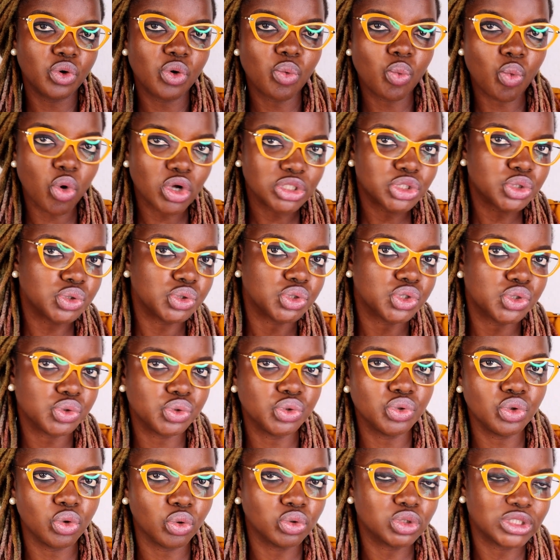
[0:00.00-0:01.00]
what to
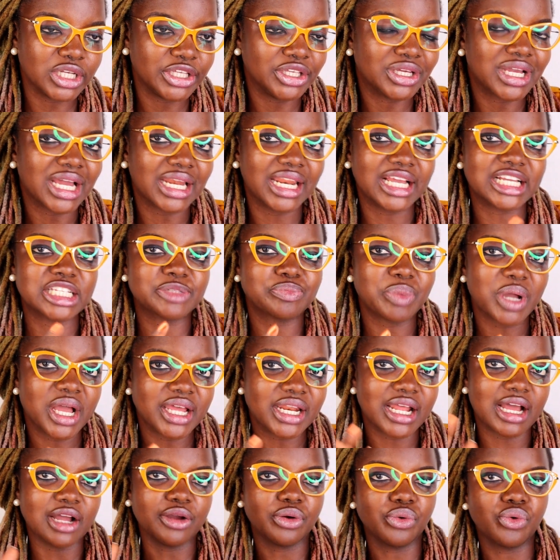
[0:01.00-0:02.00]
do. Then you can
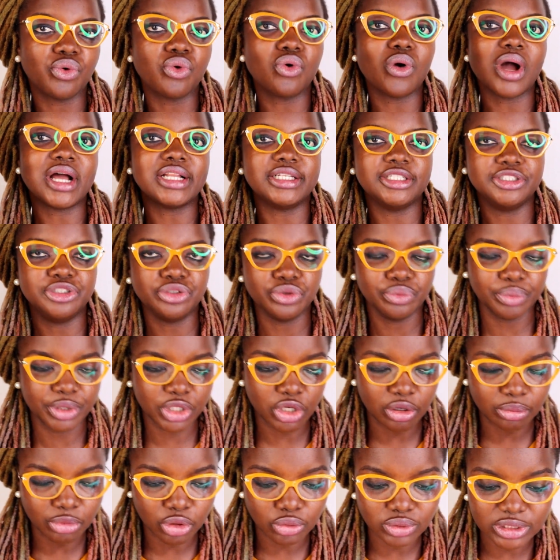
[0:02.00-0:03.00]
expand and grow and
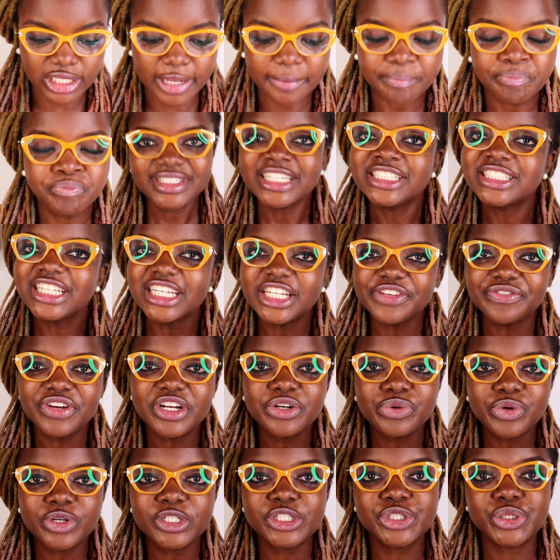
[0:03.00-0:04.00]
become older. There are
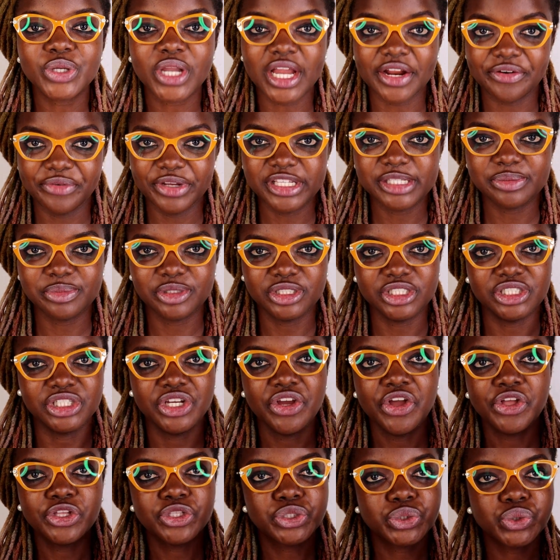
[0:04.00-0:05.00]
different ways you can raise money.
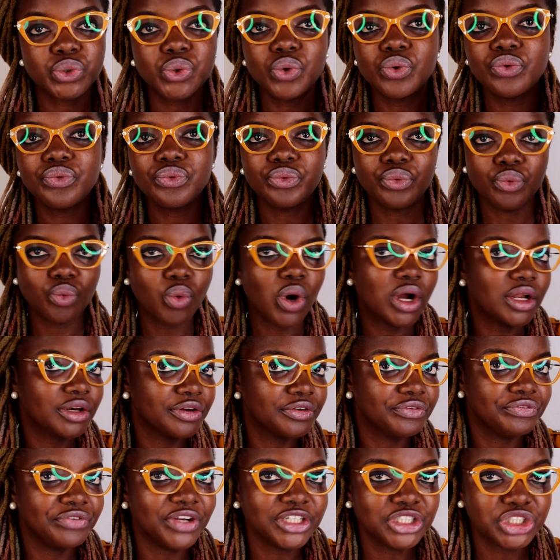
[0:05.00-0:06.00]
2,
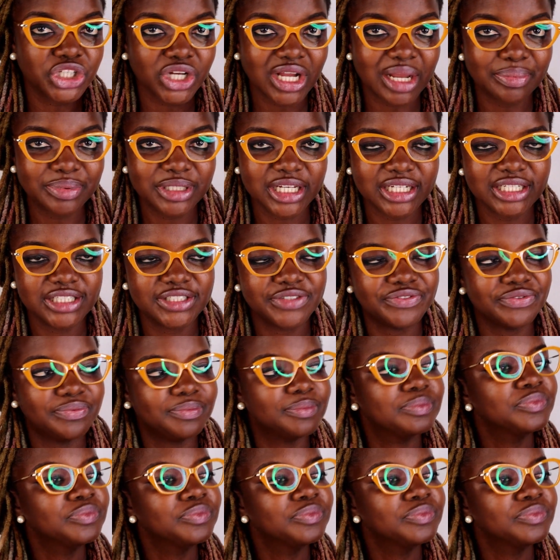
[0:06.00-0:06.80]
1, venture capitalist.